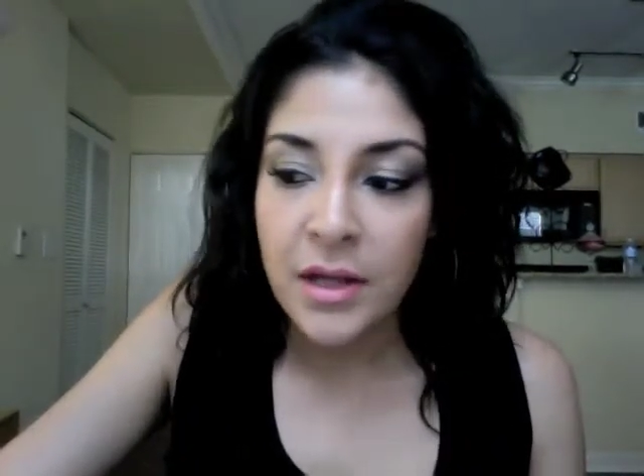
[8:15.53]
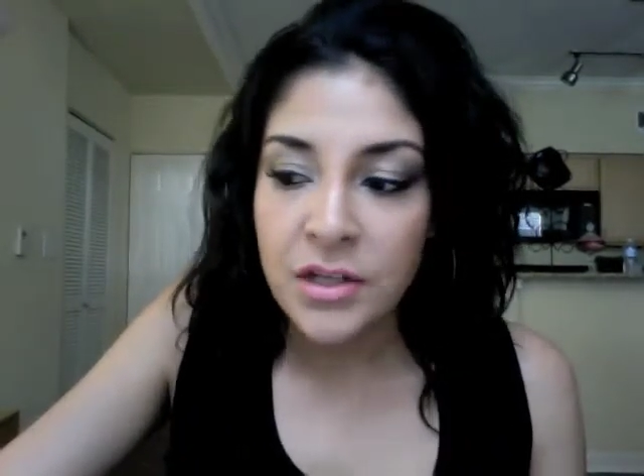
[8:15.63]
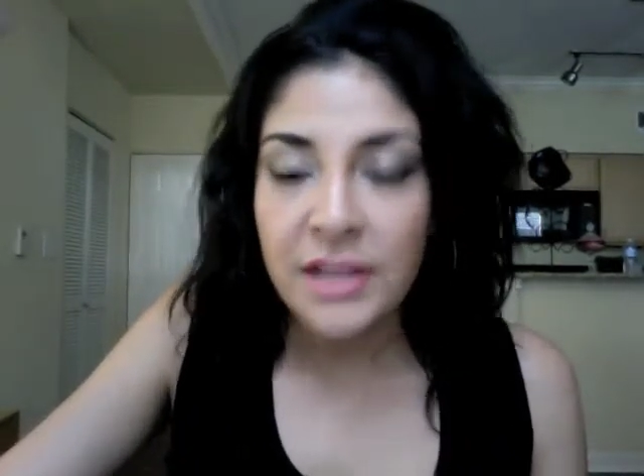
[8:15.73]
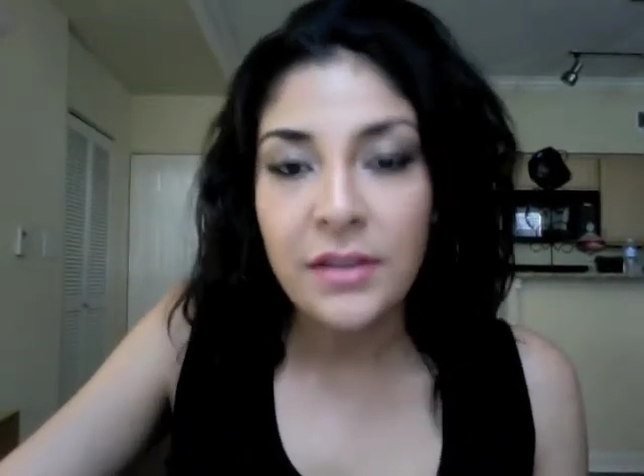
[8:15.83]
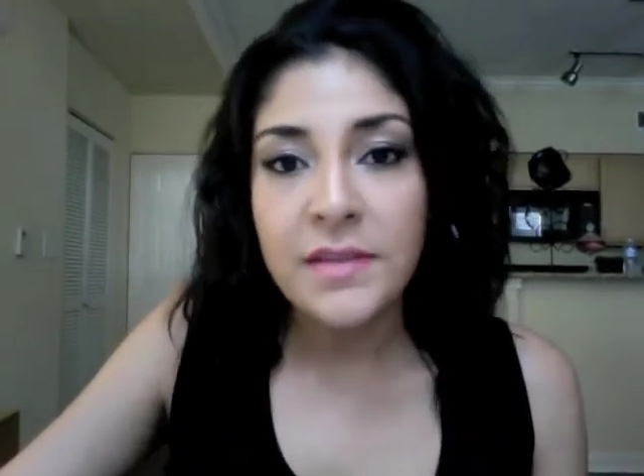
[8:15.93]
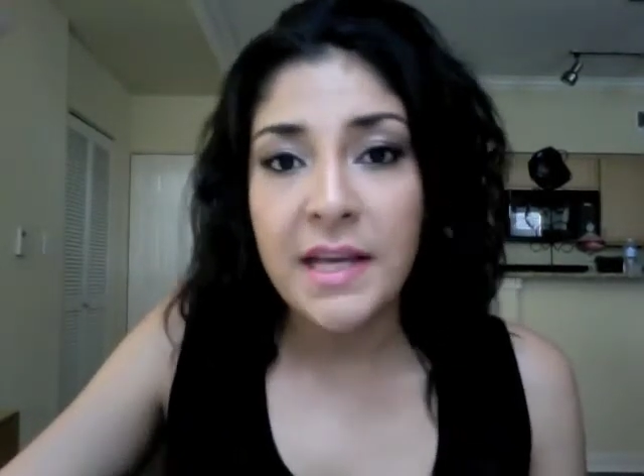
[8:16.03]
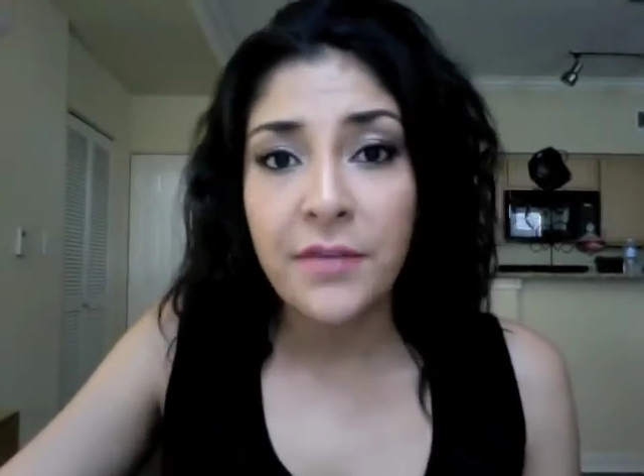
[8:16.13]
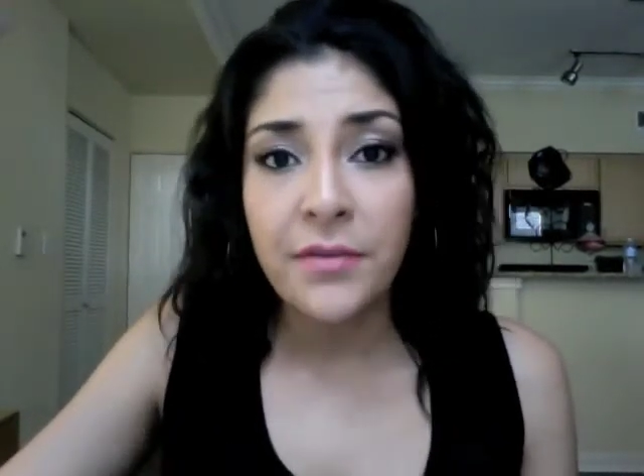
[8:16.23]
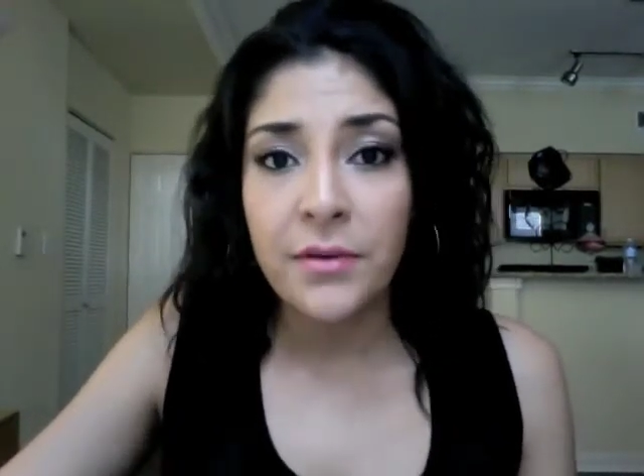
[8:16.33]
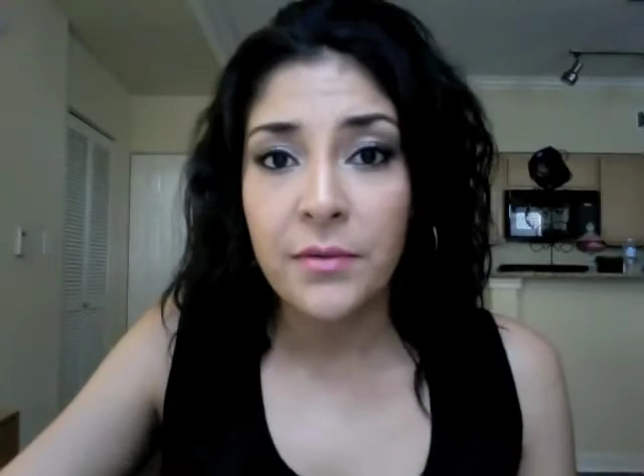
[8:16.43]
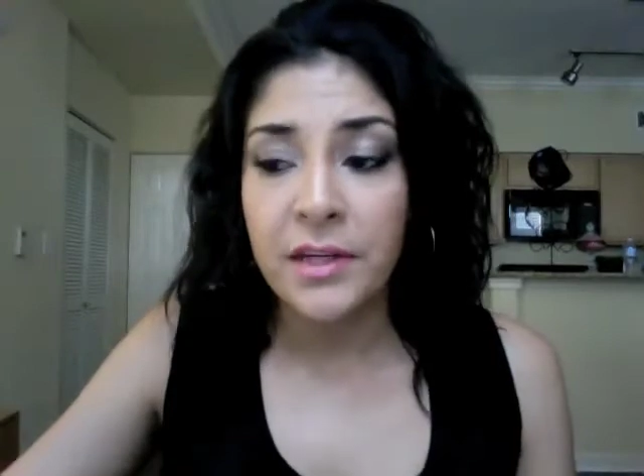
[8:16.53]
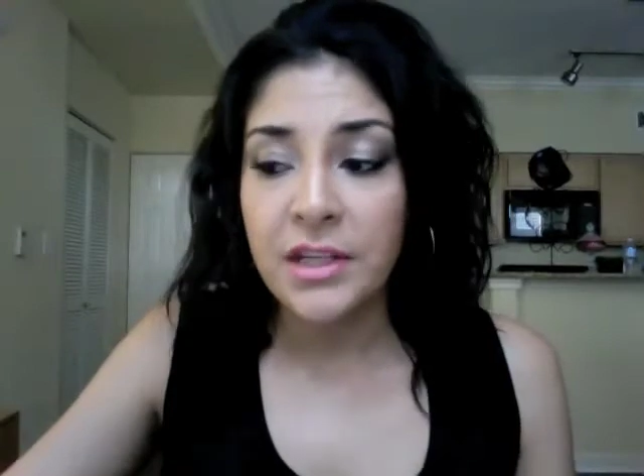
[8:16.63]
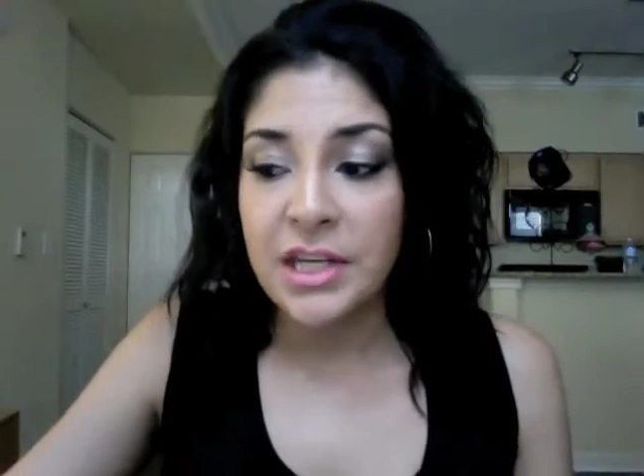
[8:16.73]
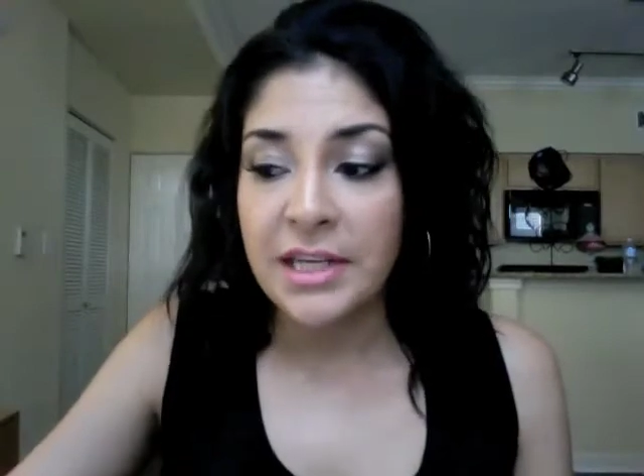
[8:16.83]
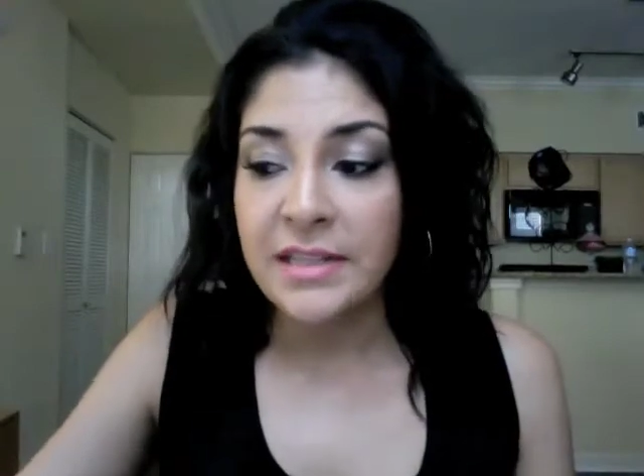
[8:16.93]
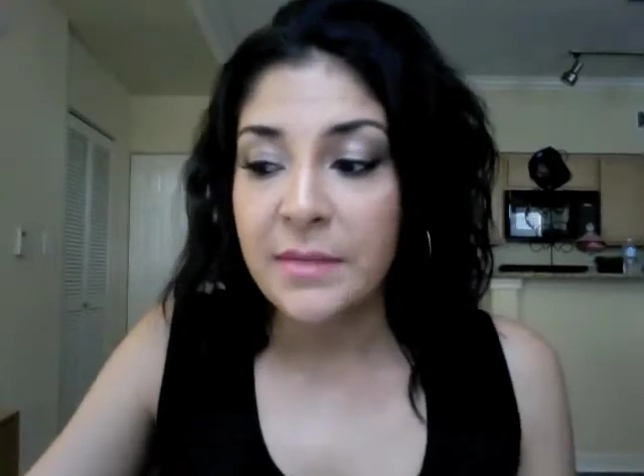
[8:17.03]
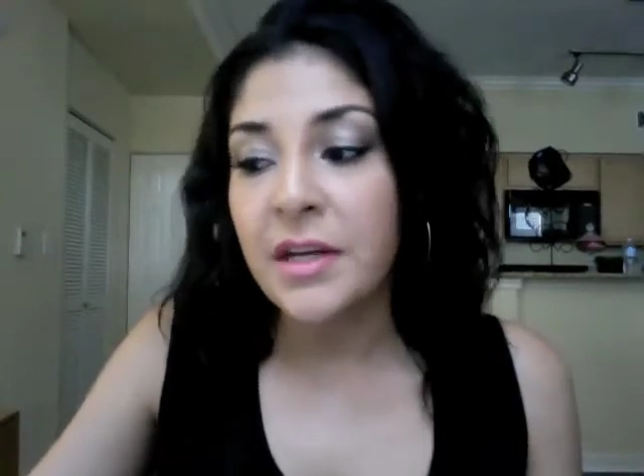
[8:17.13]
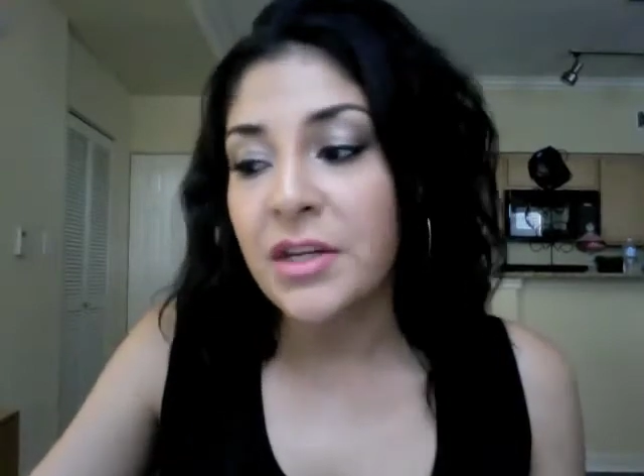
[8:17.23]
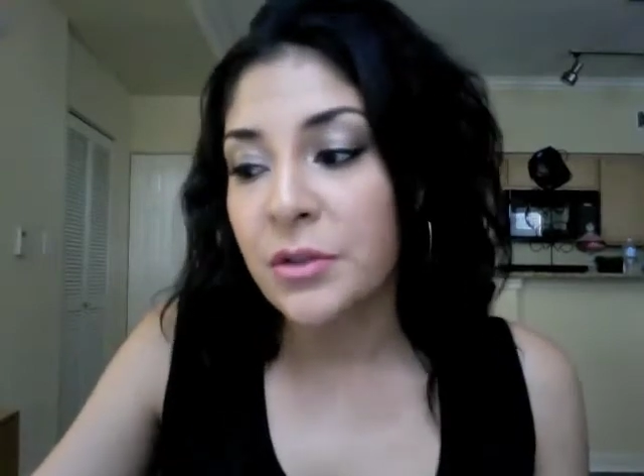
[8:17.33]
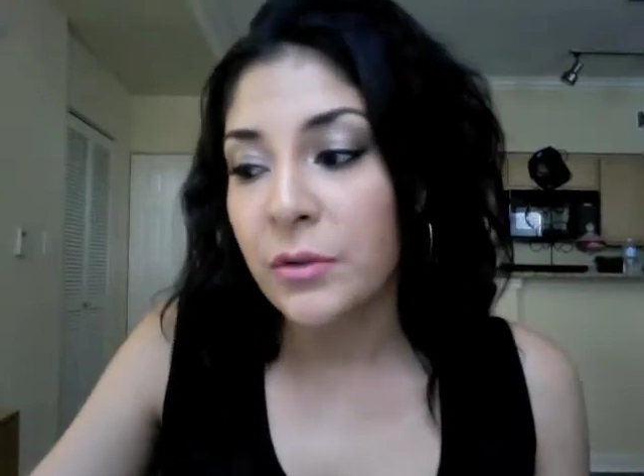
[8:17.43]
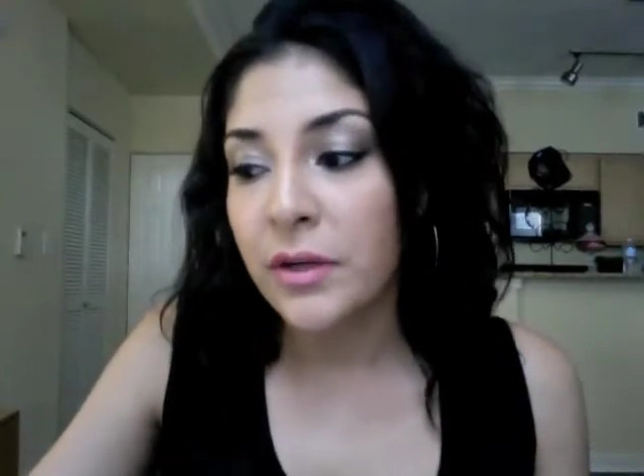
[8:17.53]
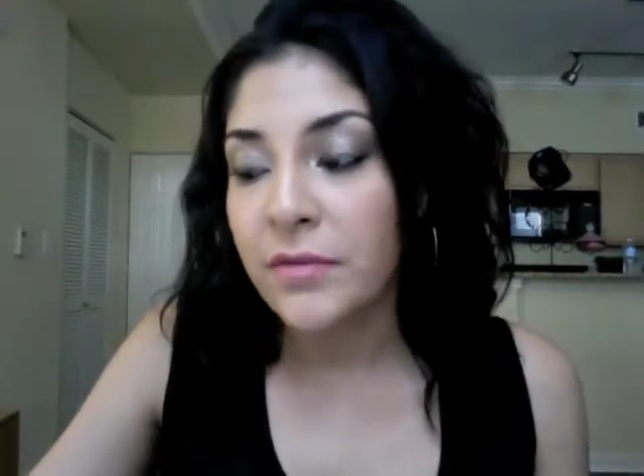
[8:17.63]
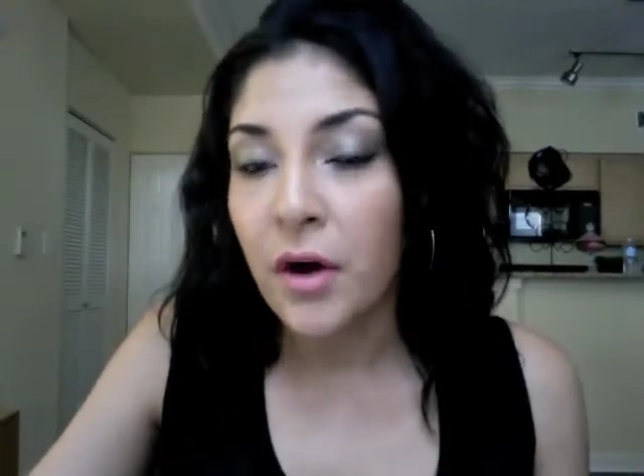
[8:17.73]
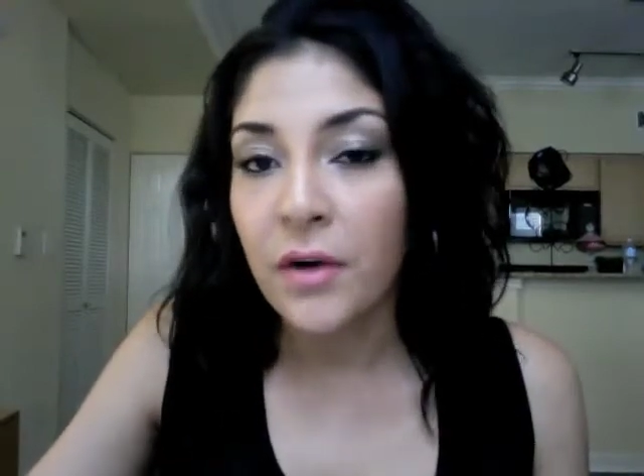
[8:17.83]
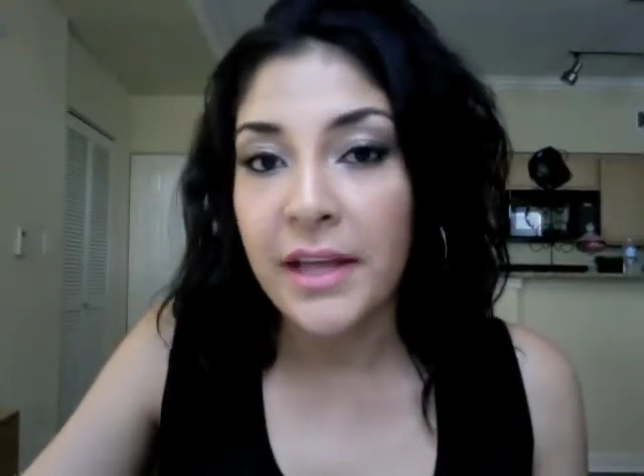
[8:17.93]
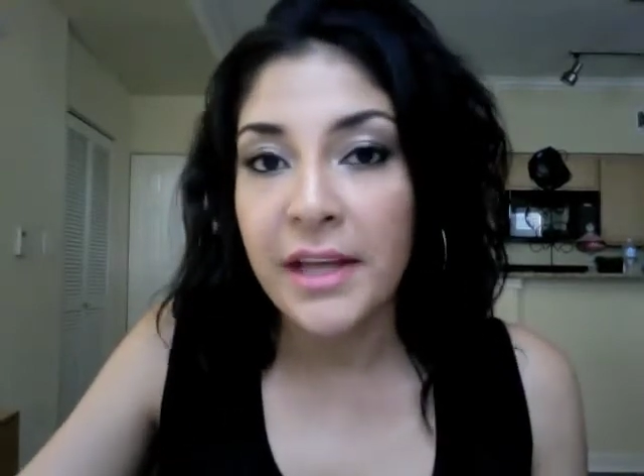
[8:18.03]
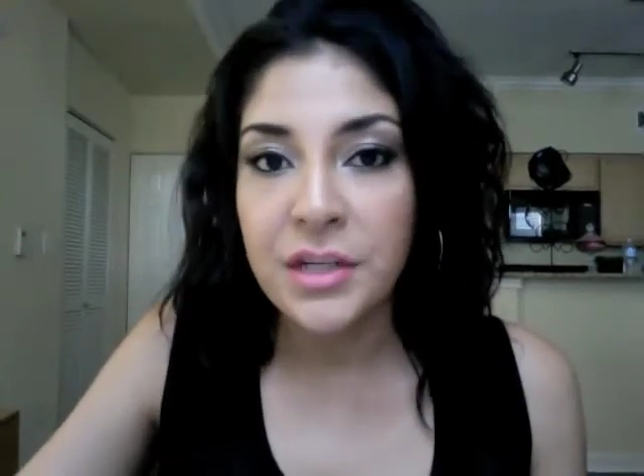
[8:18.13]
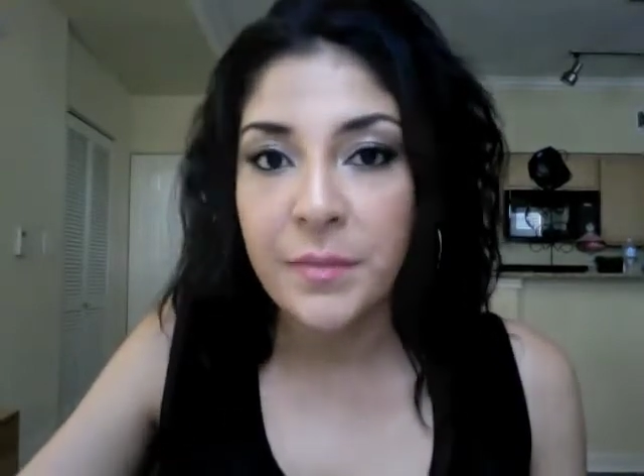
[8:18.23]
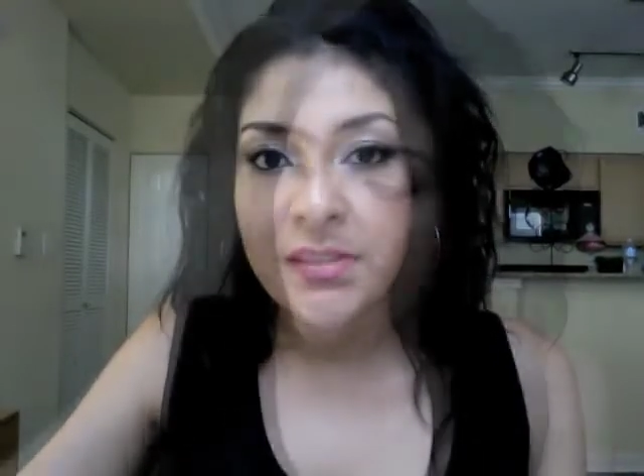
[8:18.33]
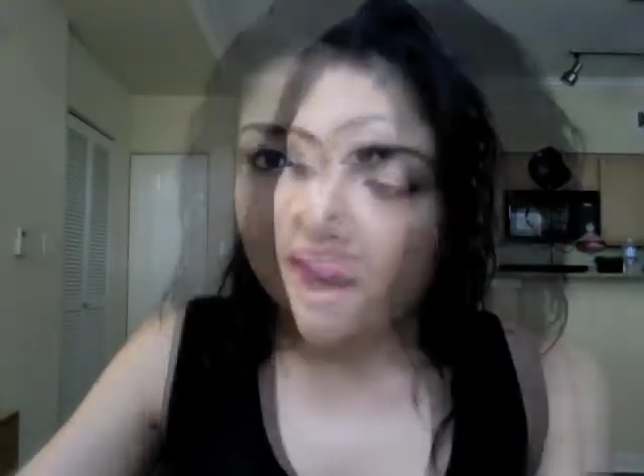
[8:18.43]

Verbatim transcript: check those out if you get a chance. I'm not sure if all the HEBs.